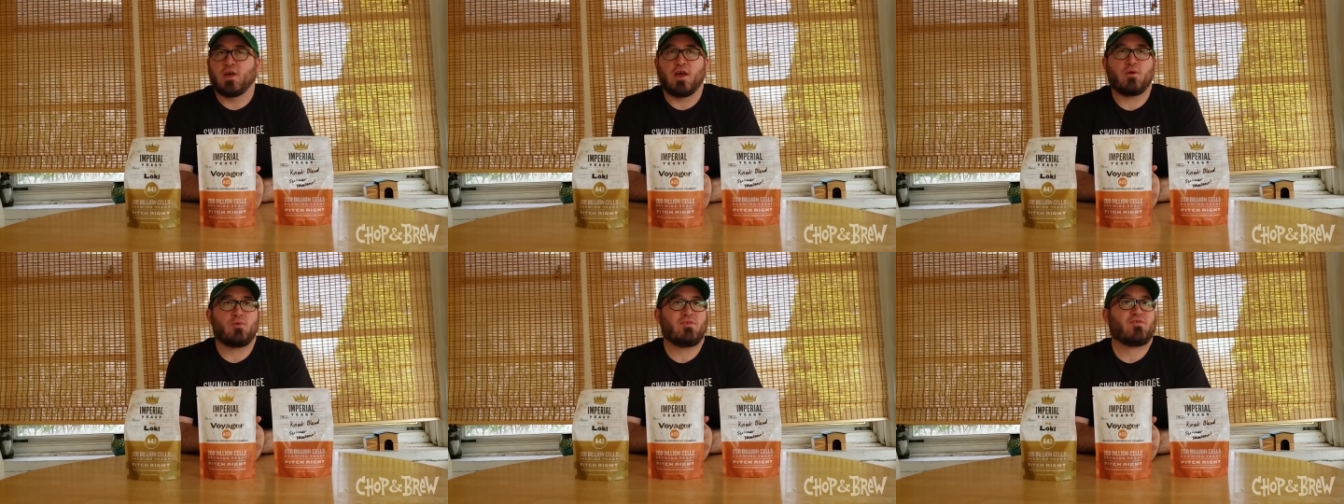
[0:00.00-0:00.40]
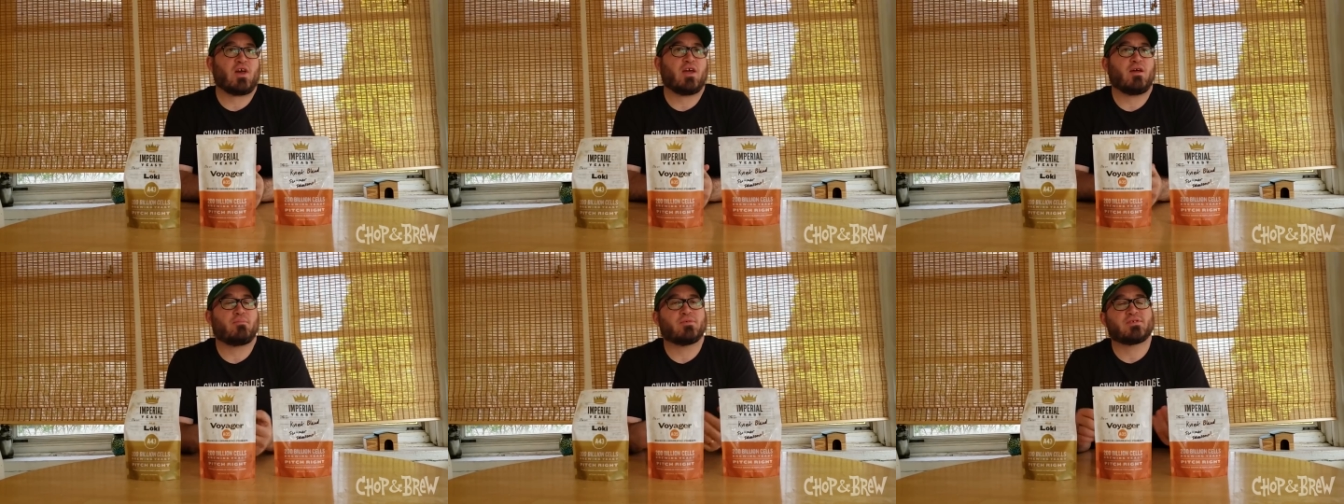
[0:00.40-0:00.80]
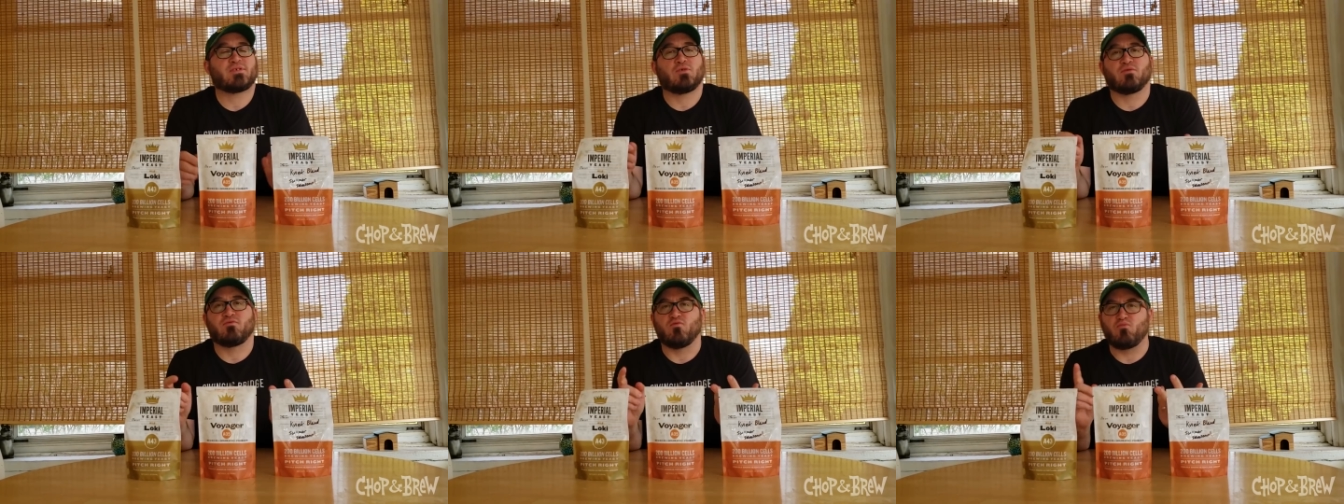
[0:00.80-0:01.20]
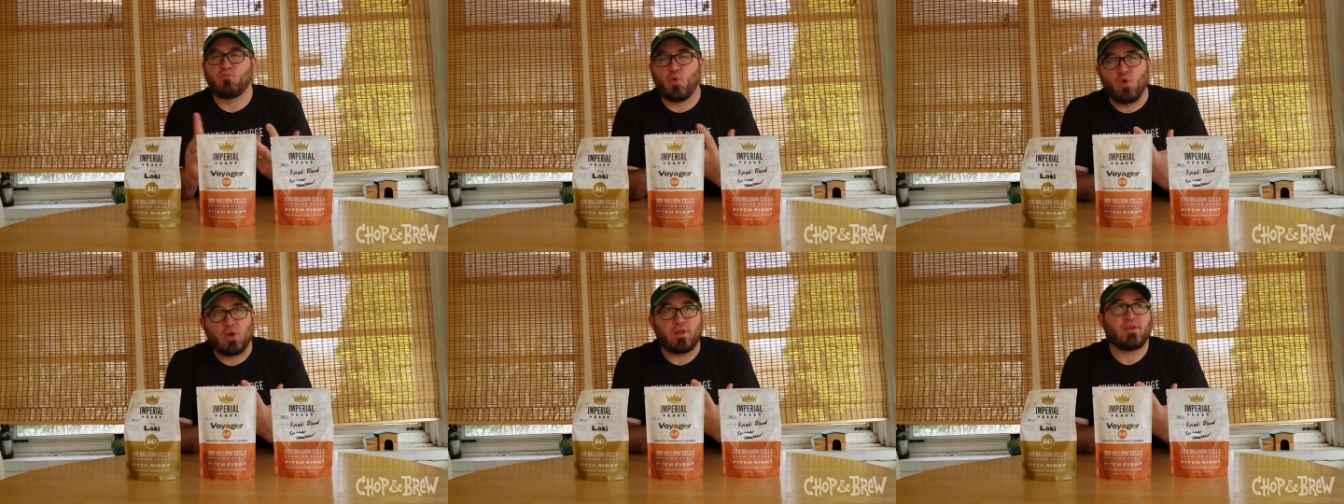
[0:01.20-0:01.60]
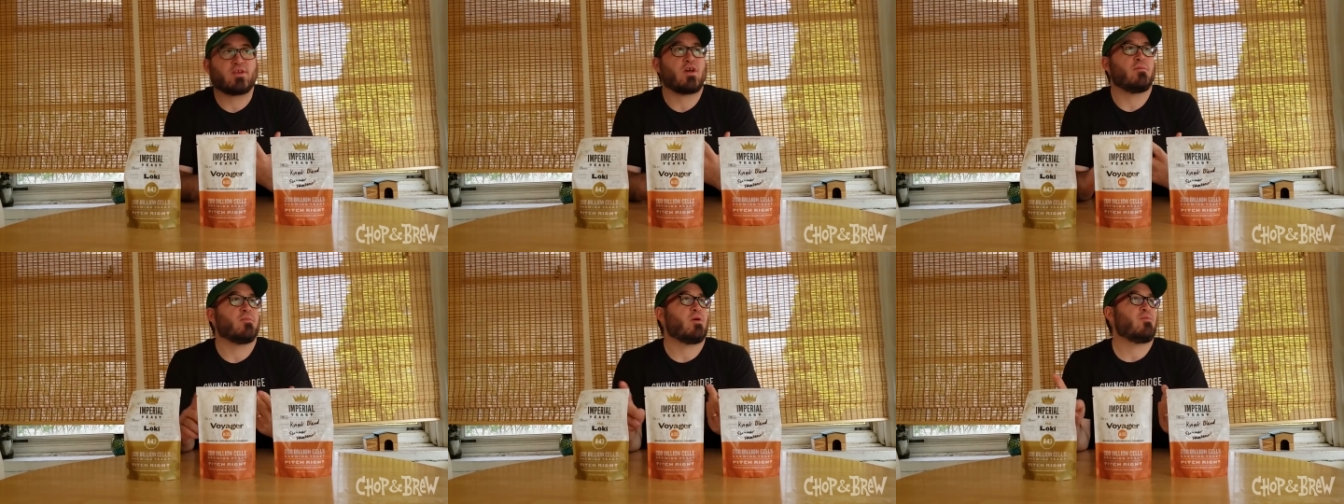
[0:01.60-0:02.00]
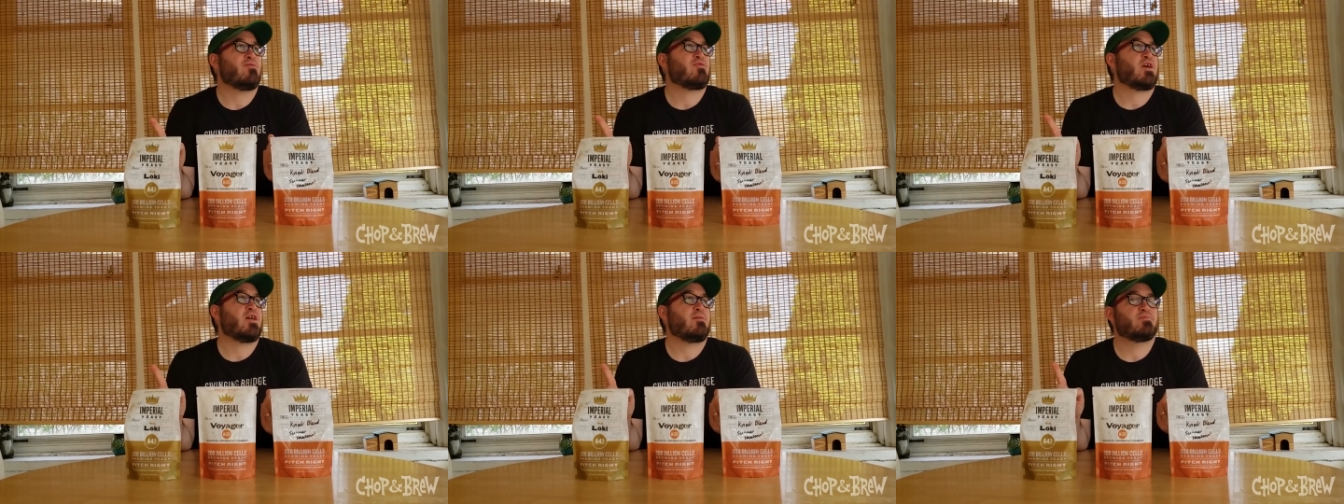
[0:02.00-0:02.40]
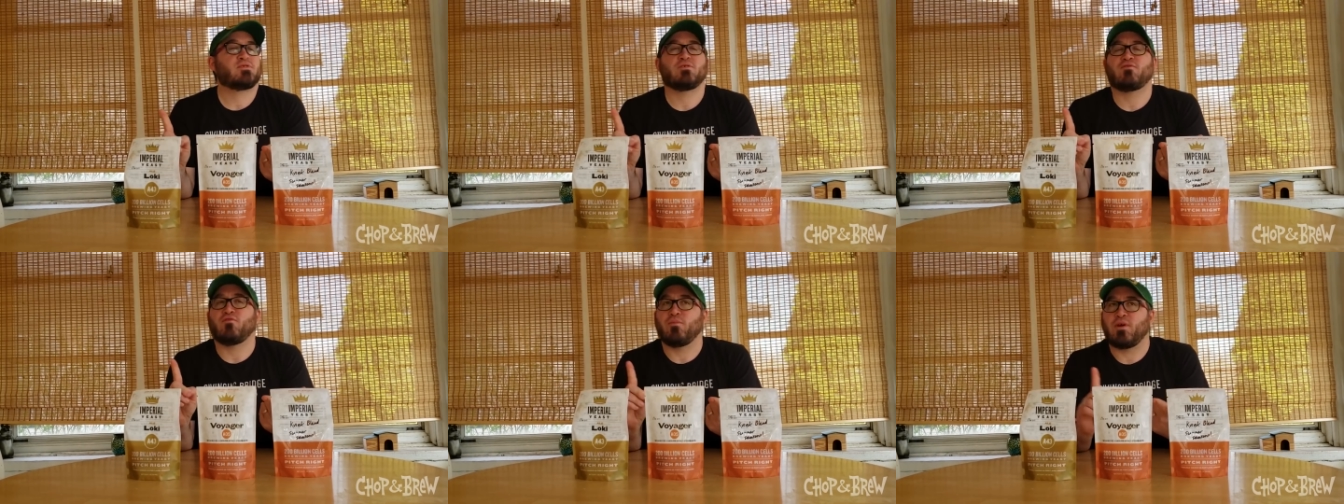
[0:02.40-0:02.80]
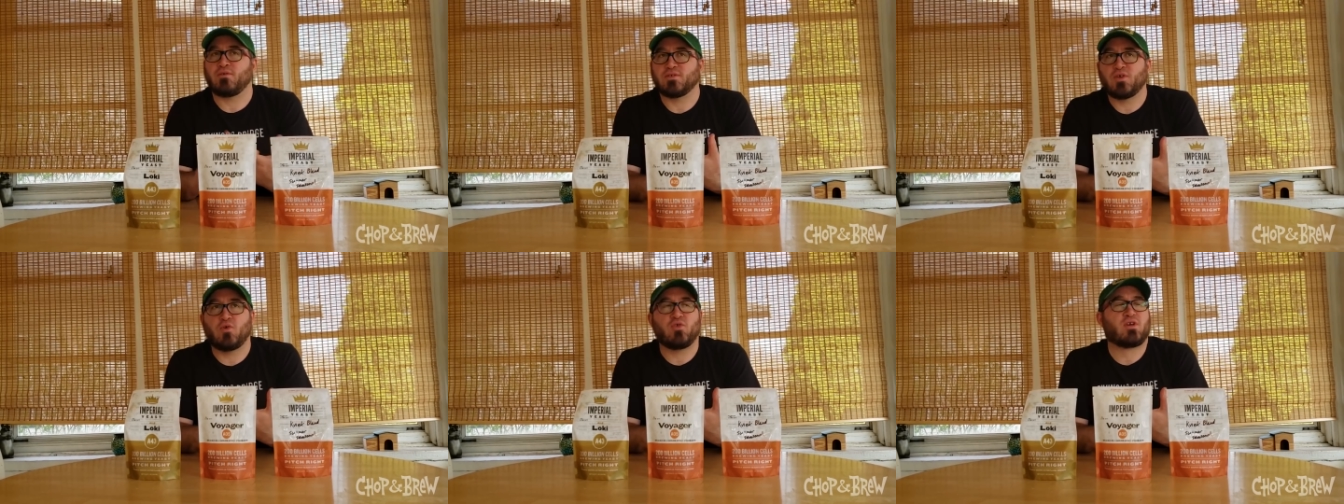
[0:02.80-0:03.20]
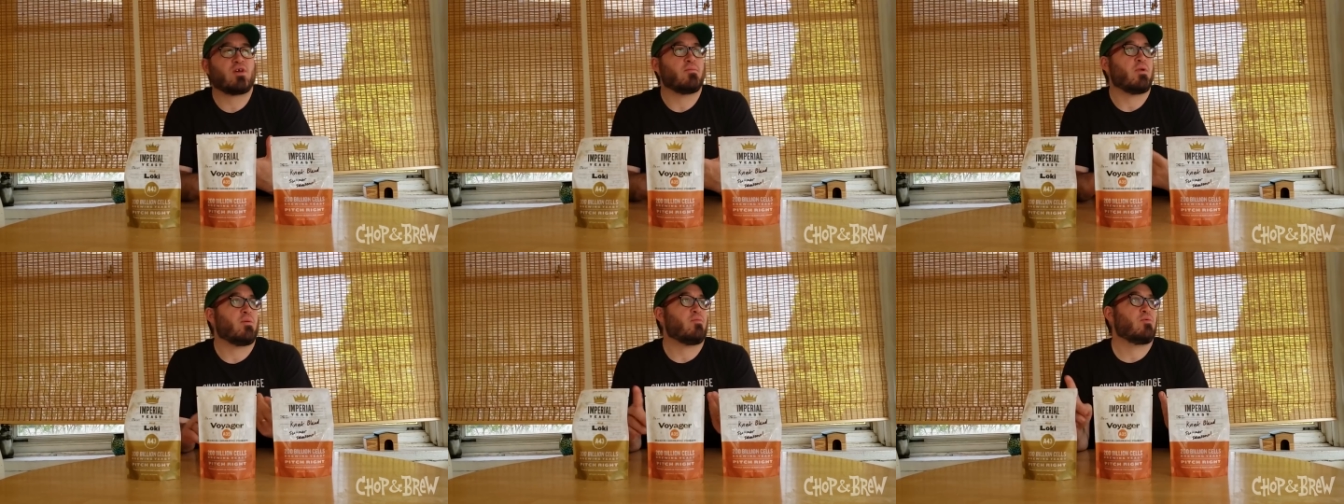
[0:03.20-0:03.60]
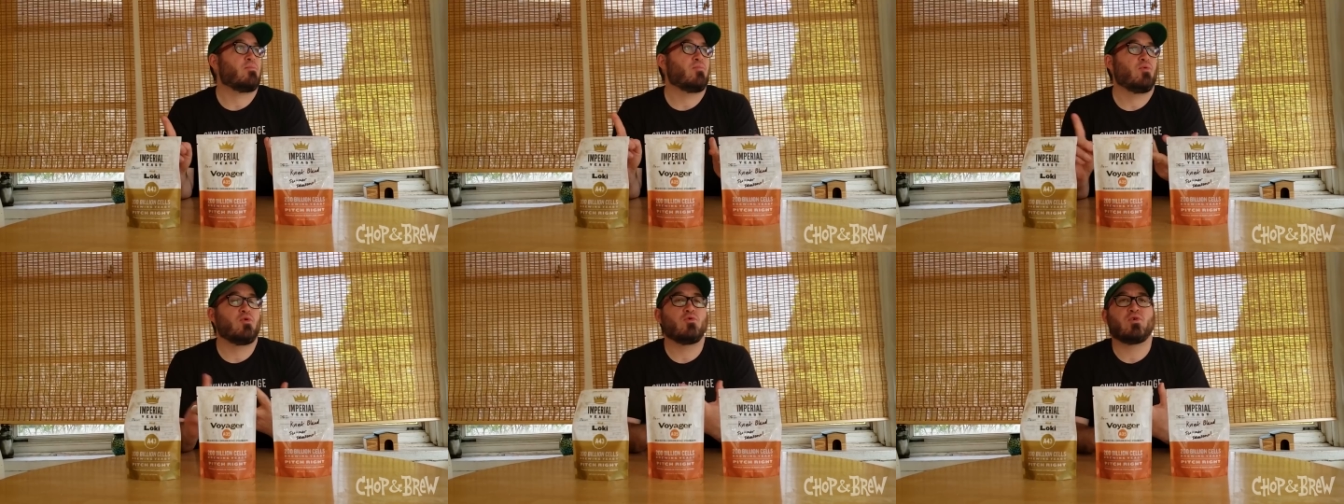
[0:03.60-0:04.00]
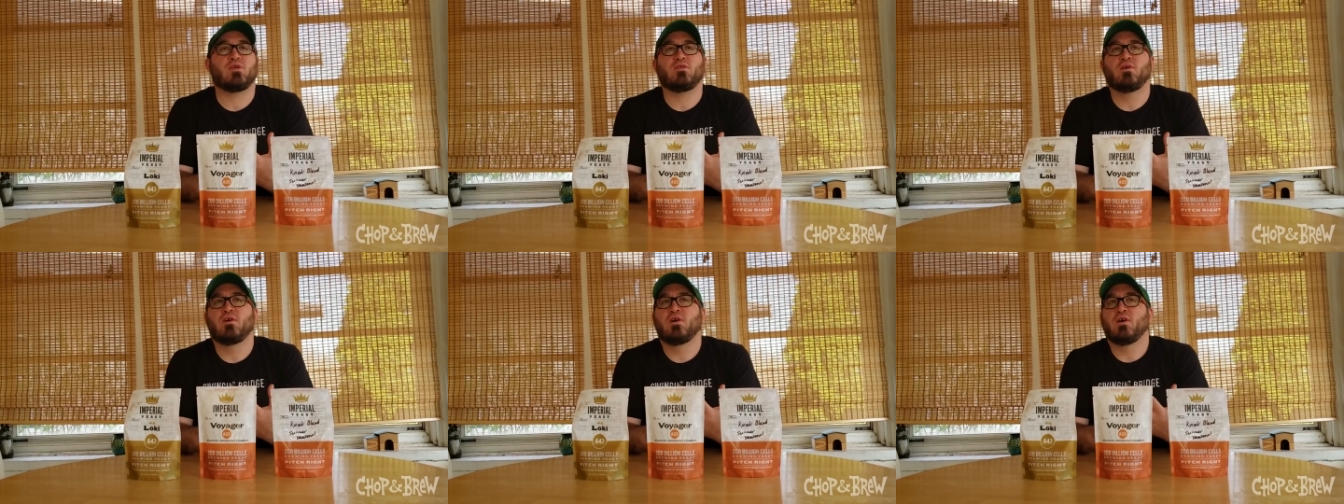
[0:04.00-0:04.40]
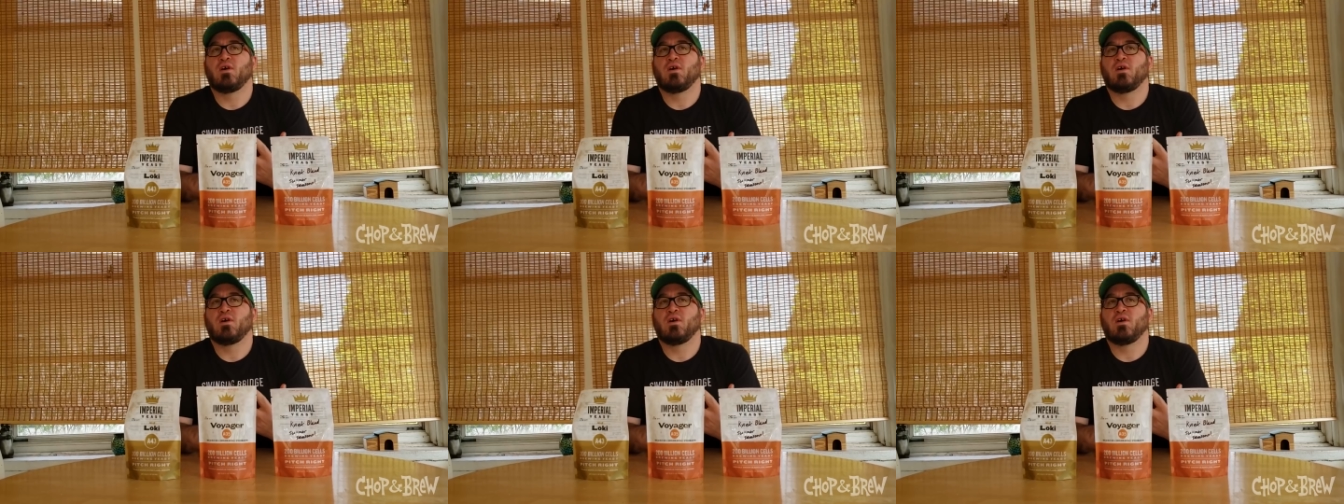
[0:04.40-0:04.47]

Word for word: And we've got episodes from Portland coming up. We've got episodes from Arizona coming up. We're brewing